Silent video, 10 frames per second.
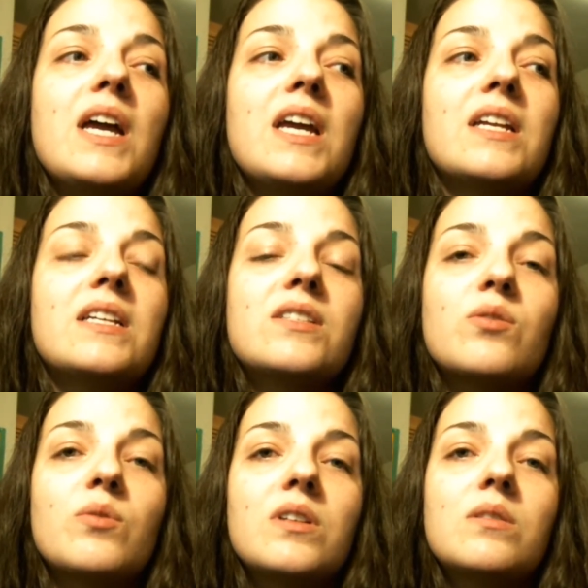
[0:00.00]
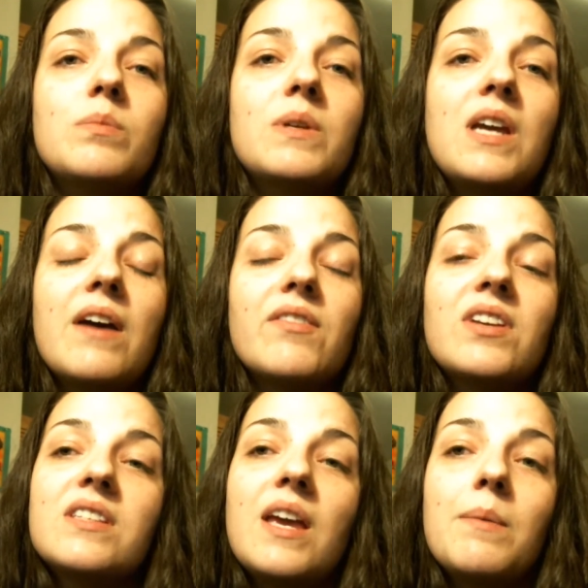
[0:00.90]
and he's going to be having
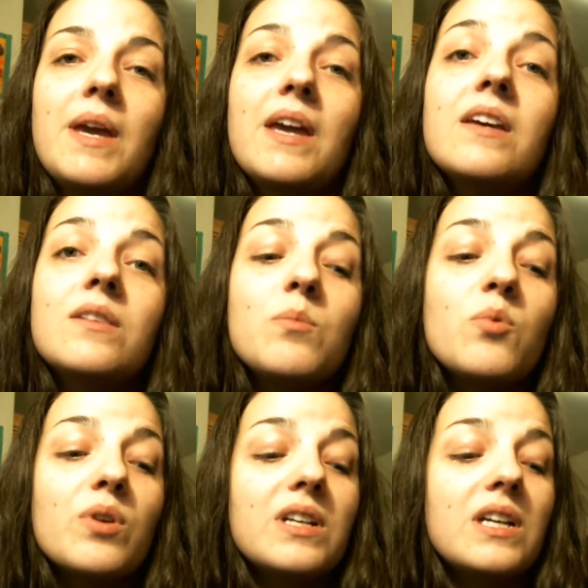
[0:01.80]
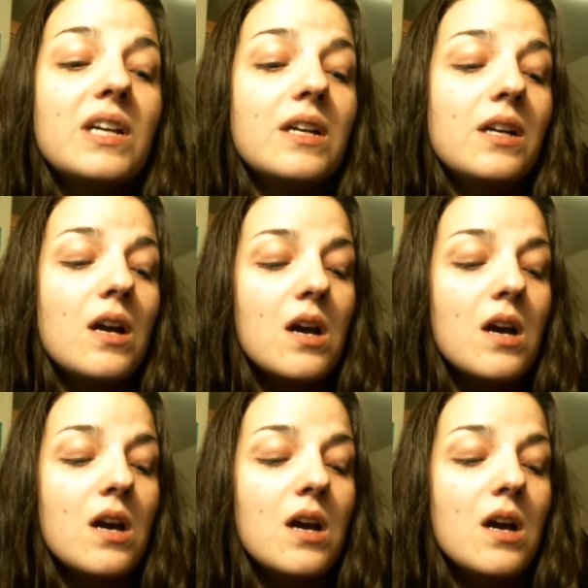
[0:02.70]
his ABA in the morning.